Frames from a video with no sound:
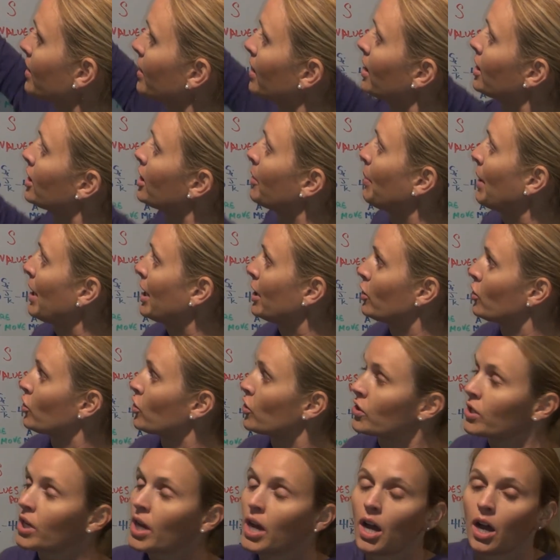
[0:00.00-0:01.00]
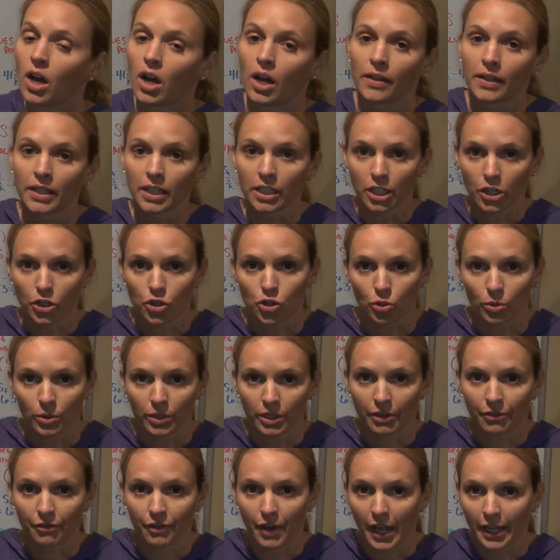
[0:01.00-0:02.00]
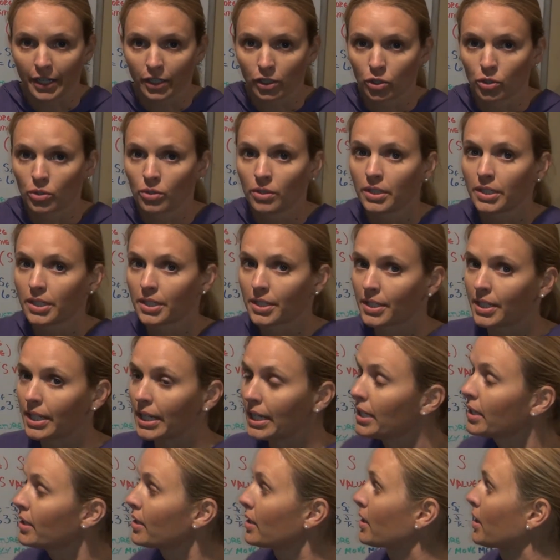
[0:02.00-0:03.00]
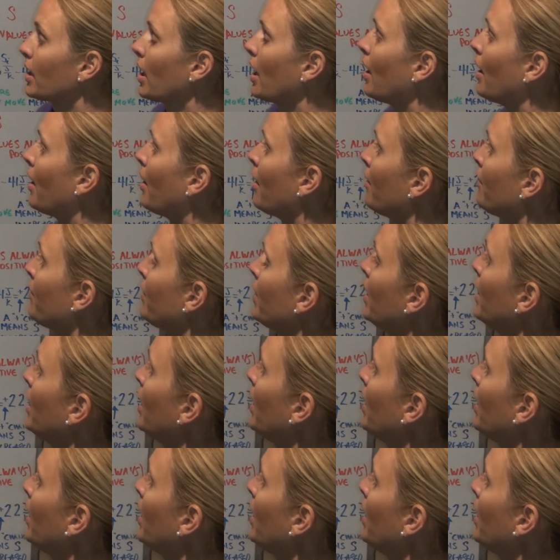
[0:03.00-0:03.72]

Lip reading: and it depends on the initial and the final states of